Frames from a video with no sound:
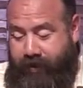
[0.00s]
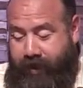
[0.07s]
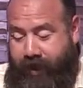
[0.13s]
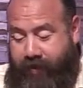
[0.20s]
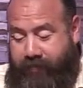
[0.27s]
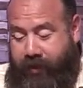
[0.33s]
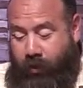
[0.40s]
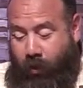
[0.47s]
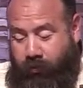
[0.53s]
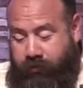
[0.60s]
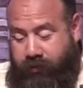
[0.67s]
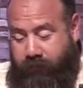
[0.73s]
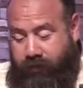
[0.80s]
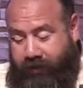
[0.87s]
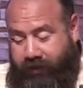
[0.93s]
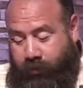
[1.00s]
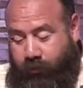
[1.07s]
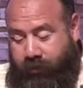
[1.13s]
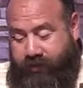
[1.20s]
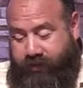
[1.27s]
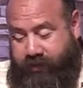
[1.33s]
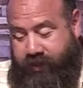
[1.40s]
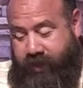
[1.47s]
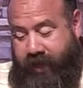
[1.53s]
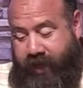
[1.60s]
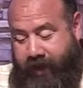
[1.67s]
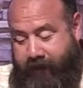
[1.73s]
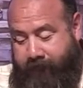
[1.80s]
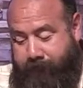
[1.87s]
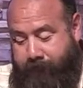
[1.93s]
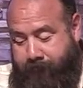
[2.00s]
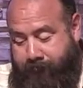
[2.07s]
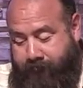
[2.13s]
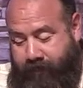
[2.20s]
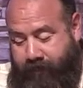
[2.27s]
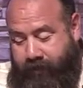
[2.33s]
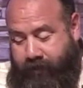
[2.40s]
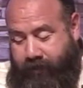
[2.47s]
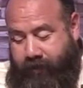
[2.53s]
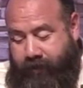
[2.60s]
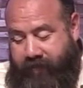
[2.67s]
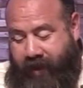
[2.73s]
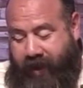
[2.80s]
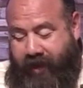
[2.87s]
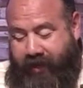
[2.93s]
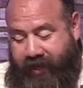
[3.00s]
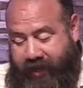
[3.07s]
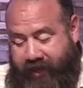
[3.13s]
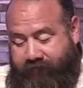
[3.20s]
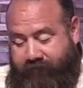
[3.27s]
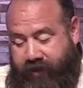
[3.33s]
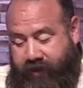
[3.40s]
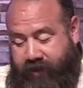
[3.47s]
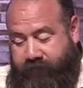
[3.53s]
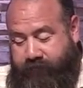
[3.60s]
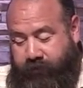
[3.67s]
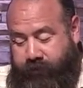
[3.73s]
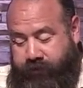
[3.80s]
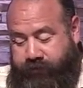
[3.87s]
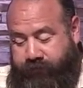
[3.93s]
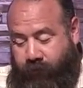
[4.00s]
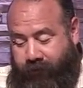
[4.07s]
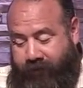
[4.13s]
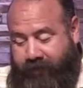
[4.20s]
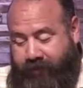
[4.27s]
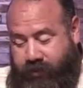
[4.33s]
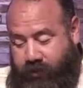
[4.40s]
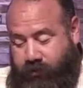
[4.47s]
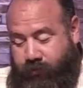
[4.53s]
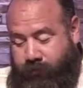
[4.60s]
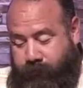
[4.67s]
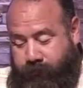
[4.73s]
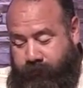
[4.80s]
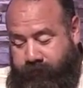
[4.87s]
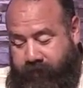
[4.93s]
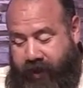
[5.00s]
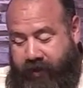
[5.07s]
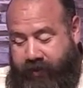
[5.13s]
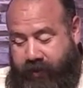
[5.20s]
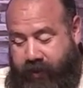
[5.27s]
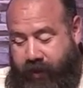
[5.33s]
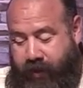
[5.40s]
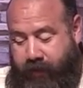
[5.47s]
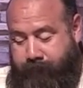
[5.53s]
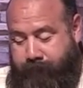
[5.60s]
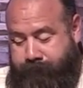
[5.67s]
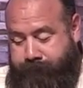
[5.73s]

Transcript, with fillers: And then ultimately we see that at evening in verse 42, they had come